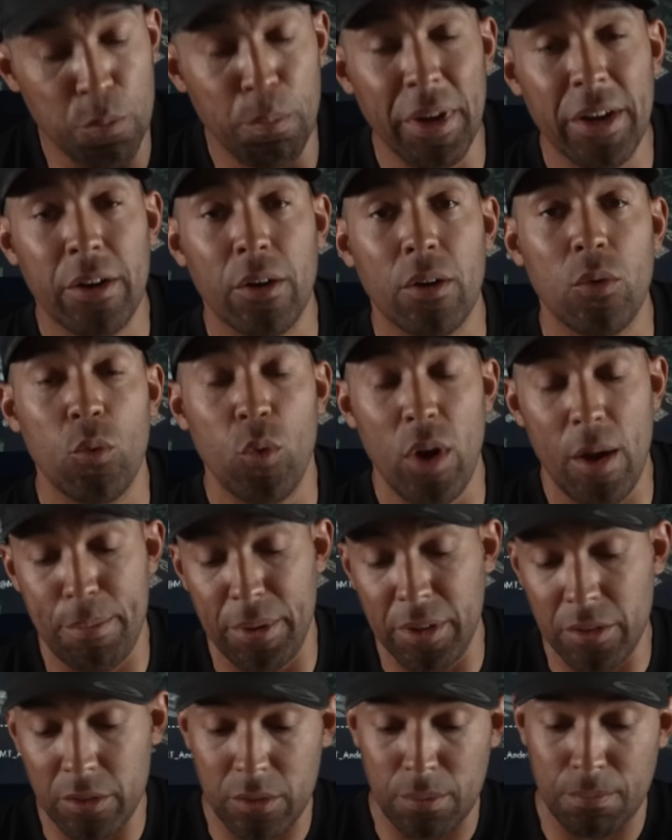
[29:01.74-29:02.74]
bigger
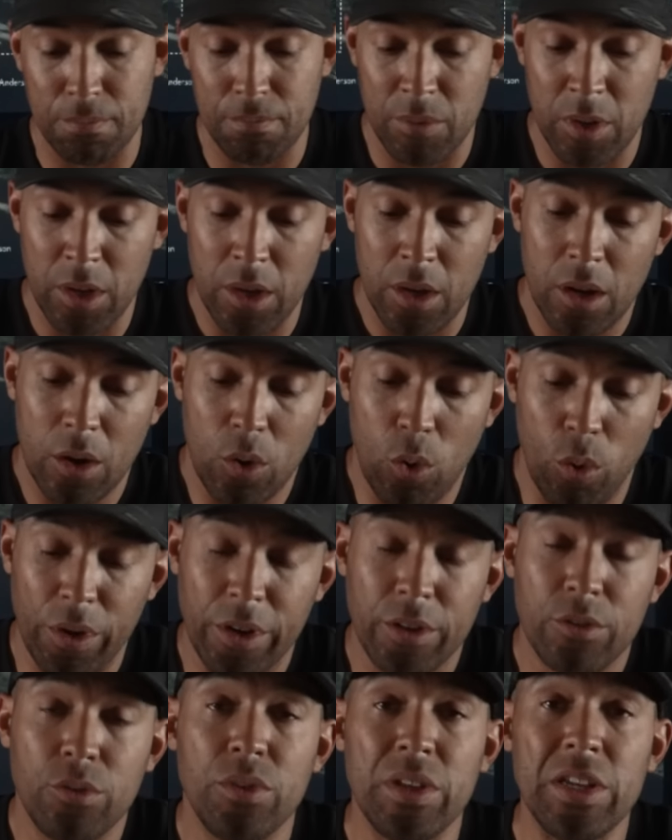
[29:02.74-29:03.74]
weapons,
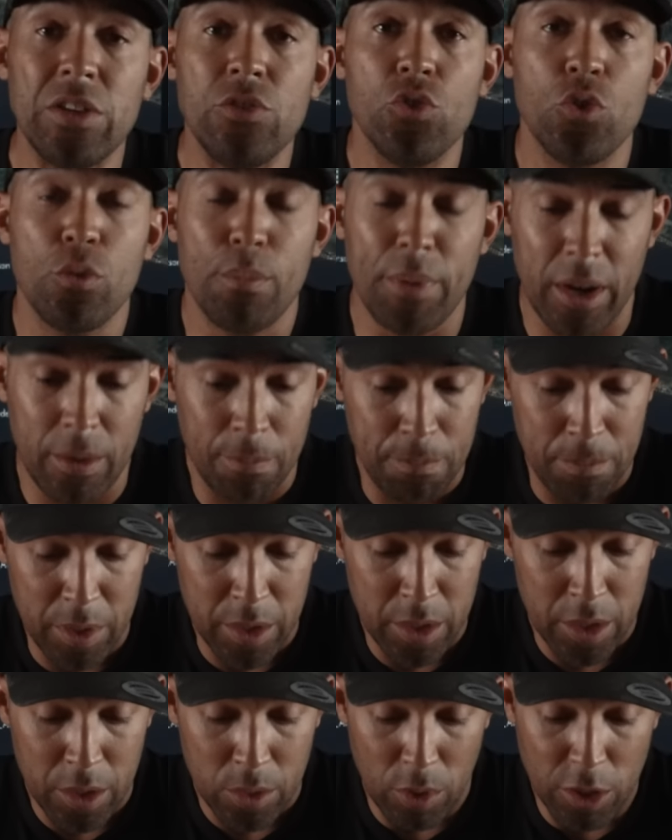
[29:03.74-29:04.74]
according to the Duma,
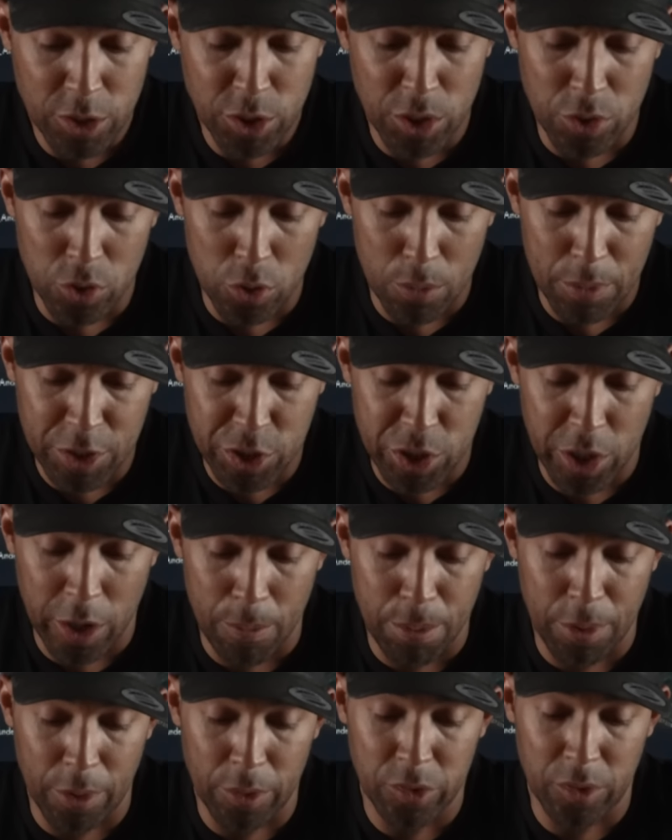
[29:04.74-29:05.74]
Russian Duma
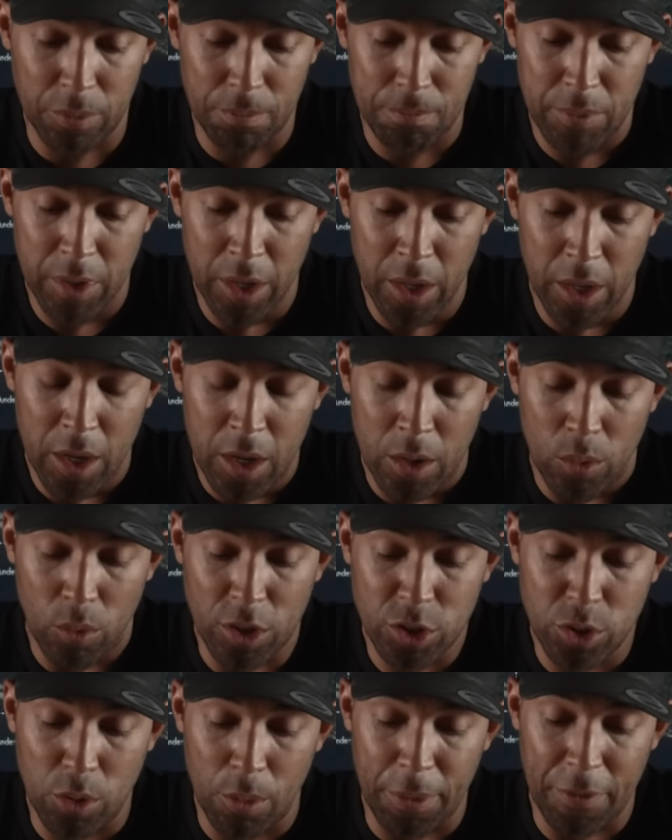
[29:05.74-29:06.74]
chairperson.
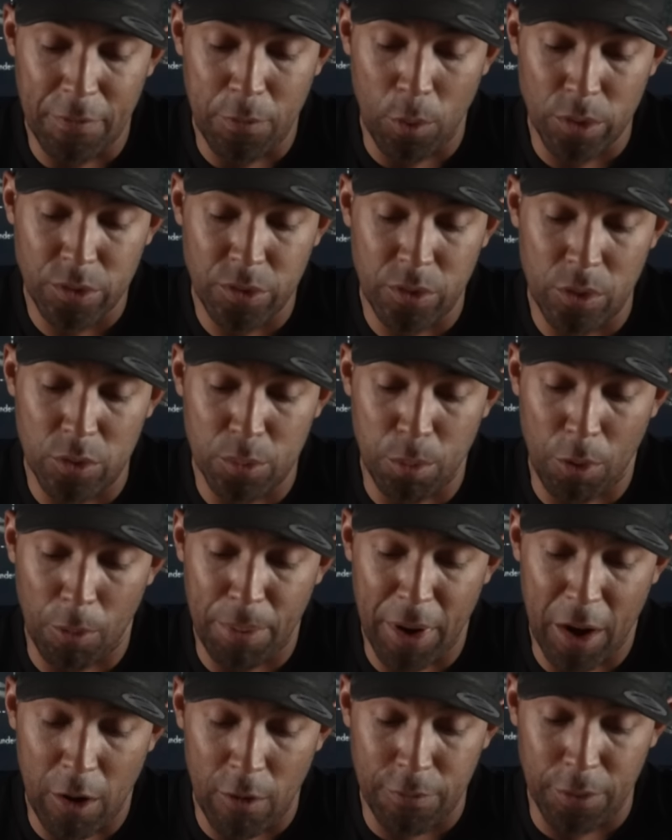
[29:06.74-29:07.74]
Russia will be forced to use more
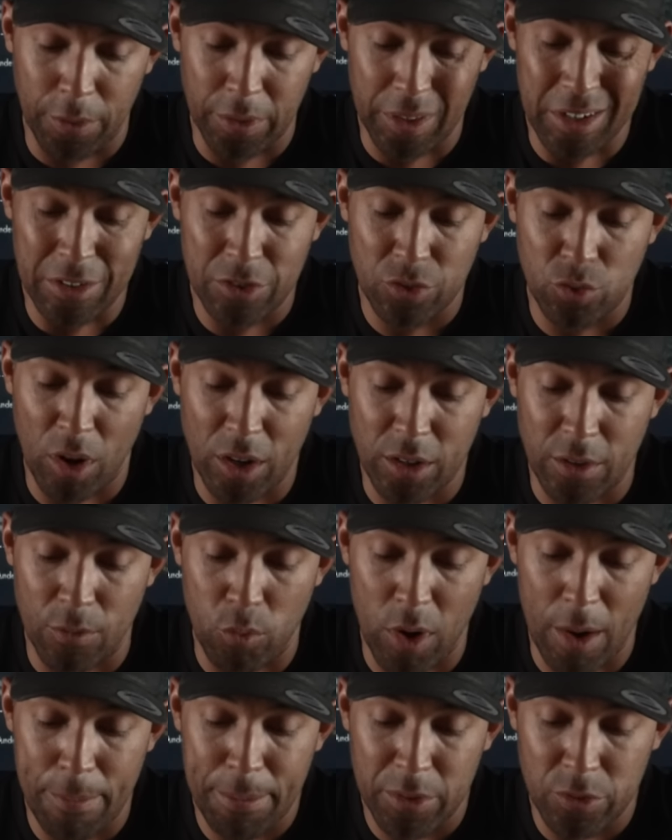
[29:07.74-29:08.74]
powerful and
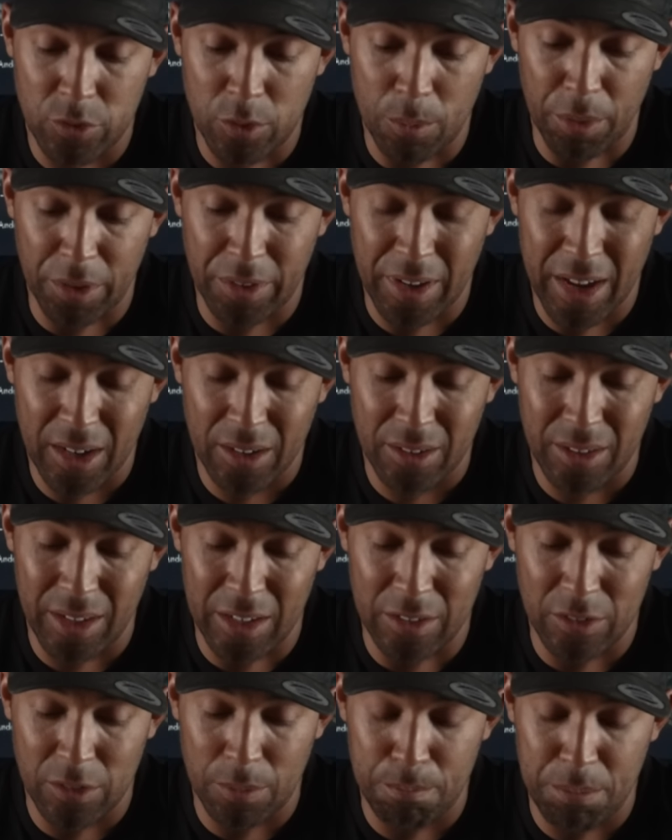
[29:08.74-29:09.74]
destructive weapons to protect
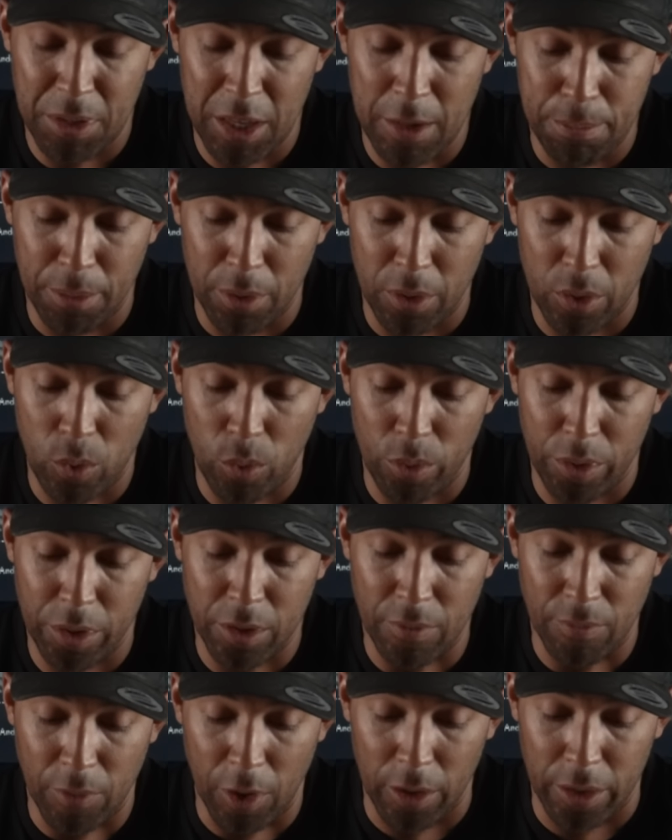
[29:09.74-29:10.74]
its people,
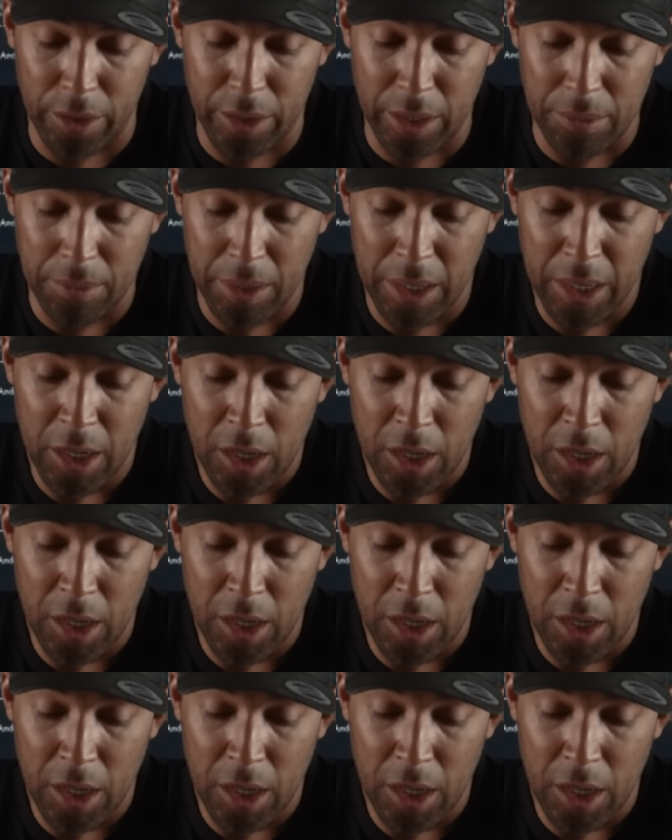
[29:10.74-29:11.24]
according to Volodin.